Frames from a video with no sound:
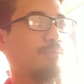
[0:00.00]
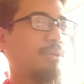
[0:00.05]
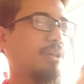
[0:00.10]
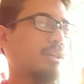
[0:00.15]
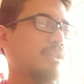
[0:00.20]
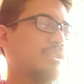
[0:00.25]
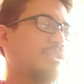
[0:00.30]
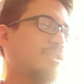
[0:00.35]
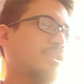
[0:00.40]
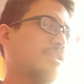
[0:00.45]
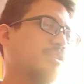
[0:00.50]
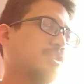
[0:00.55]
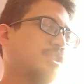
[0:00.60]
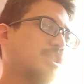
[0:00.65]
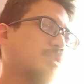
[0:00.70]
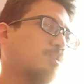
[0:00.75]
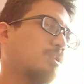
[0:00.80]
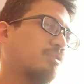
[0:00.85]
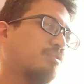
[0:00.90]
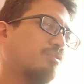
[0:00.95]
considered
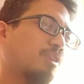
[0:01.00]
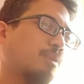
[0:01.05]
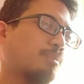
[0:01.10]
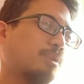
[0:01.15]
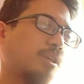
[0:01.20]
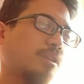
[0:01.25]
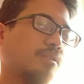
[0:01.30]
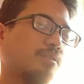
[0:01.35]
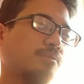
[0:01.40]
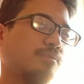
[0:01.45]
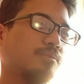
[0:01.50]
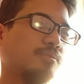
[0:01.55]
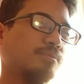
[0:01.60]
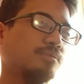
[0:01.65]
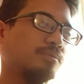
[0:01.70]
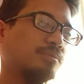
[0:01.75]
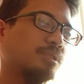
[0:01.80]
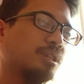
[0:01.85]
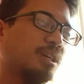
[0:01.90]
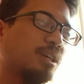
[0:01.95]
somewhat feminine.
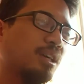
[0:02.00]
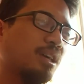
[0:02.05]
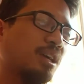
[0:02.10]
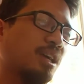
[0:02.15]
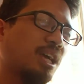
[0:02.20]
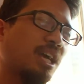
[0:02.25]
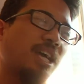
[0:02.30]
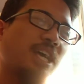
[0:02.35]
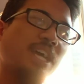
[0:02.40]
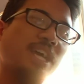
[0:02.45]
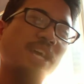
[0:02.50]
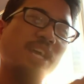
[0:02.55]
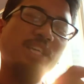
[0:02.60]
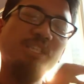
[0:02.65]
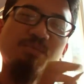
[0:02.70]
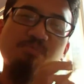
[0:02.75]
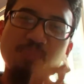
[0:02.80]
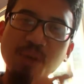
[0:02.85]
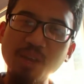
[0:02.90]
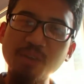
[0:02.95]

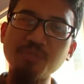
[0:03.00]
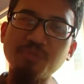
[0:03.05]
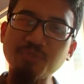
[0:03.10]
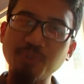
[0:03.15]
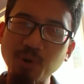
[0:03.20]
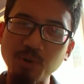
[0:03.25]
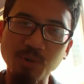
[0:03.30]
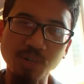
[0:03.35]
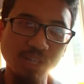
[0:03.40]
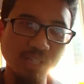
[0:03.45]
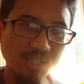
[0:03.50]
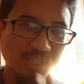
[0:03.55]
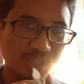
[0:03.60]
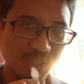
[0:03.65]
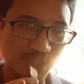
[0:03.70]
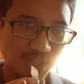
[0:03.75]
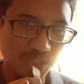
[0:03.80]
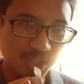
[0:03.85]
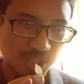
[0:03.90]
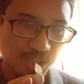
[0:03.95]
His menfolk
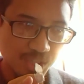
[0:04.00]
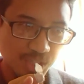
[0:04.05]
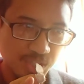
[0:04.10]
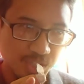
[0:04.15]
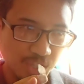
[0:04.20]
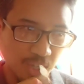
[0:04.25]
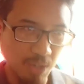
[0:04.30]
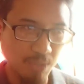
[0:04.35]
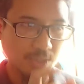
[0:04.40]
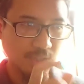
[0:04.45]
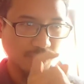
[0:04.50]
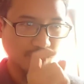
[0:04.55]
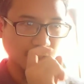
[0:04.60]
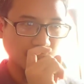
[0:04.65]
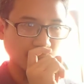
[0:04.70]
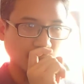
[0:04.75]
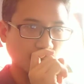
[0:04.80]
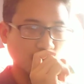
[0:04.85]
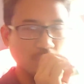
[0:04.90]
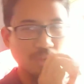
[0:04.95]
consult
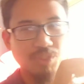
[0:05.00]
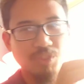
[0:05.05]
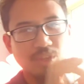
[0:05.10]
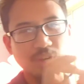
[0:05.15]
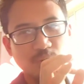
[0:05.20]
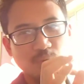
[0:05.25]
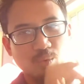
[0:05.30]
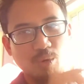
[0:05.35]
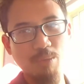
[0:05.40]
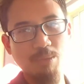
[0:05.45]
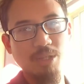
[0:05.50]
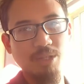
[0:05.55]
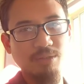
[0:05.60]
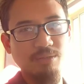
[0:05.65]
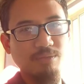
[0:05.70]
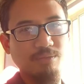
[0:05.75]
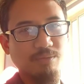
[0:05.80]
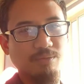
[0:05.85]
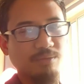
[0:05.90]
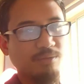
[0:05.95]
with their women.
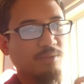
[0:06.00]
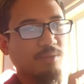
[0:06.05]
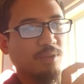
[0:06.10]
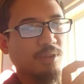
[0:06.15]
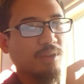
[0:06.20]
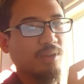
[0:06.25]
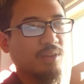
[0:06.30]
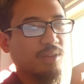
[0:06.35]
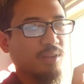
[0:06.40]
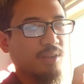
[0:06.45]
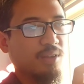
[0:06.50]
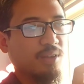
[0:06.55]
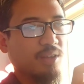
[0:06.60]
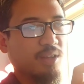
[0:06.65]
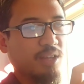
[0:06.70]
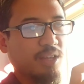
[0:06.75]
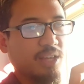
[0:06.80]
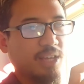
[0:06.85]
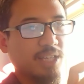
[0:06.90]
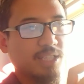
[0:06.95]

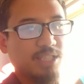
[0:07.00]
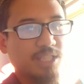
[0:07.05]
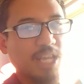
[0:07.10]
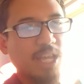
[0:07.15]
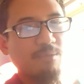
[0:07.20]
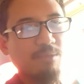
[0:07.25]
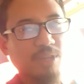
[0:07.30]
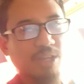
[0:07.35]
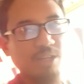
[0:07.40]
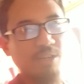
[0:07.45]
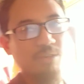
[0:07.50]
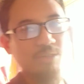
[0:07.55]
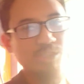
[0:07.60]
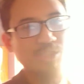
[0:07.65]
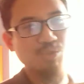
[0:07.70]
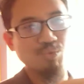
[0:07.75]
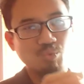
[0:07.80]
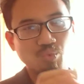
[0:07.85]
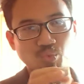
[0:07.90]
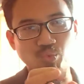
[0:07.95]
His name
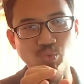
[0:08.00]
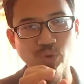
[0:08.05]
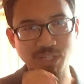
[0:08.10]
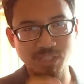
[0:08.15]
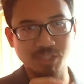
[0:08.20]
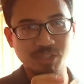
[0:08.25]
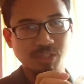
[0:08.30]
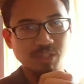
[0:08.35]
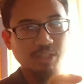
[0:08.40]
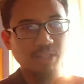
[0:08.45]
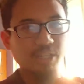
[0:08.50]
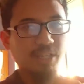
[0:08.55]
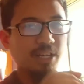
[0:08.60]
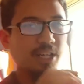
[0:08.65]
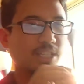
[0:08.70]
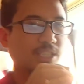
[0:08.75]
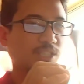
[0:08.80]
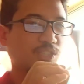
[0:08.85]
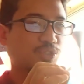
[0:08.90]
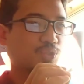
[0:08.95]
connotes wrestling,
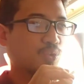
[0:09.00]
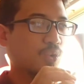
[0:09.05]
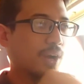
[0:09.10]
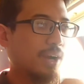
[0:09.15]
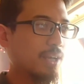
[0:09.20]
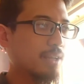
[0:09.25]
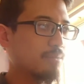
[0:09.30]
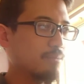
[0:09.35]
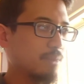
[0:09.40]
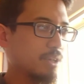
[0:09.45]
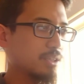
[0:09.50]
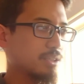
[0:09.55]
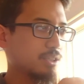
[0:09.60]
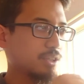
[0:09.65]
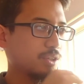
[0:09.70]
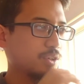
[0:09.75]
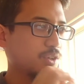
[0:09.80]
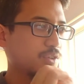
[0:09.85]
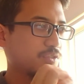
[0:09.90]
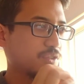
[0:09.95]

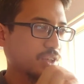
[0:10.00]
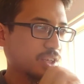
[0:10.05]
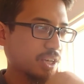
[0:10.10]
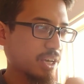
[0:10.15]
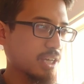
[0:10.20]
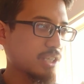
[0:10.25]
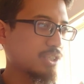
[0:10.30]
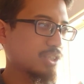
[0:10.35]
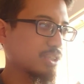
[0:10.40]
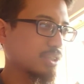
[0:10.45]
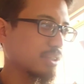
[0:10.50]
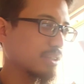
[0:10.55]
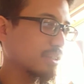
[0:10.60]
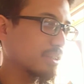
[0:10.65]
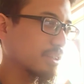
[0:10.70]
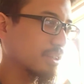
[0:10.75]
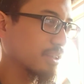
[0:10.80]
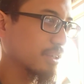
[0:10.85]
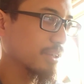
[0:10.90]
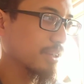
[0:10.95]
entwinement, unification.
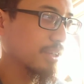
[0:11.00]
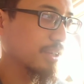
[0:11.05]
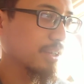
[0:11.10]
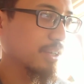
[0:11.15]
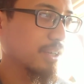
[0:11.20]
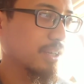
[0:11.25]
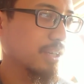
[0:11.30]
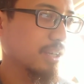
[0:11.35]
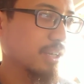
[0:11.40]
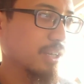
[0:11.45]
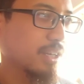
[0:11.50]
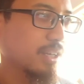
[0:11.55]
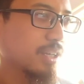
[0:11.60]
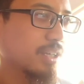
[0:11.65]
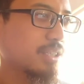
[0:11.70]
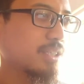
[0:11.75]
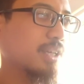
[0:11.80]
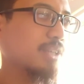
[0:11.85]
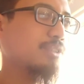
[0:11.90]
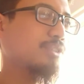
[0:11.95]

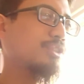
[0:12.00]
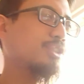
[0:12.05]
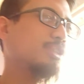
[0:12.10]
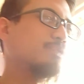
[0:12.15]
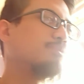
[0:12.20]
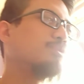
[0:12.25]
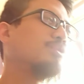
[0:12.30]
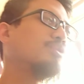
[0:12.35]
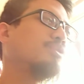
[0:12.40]
He tends to smooth